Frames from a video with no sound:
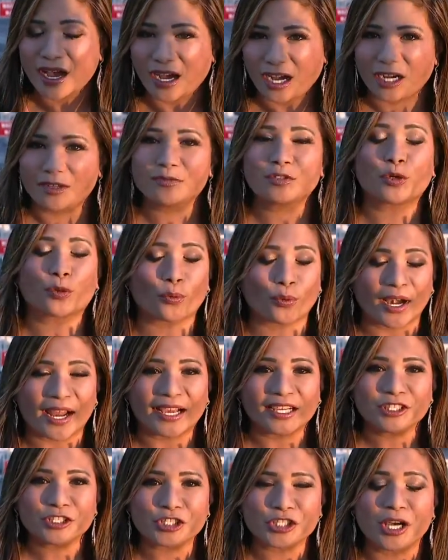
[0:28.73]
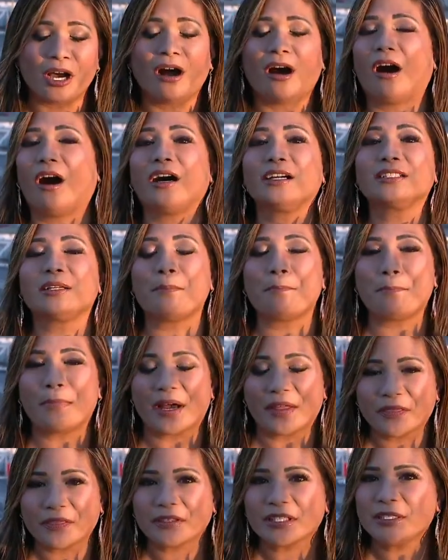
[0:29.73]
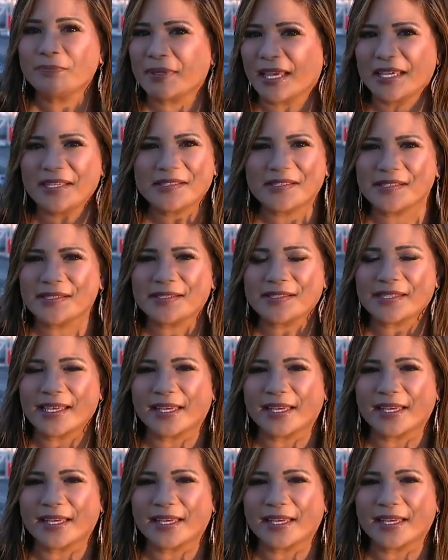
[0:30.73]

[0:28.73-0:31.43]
of trash on a monthly basis,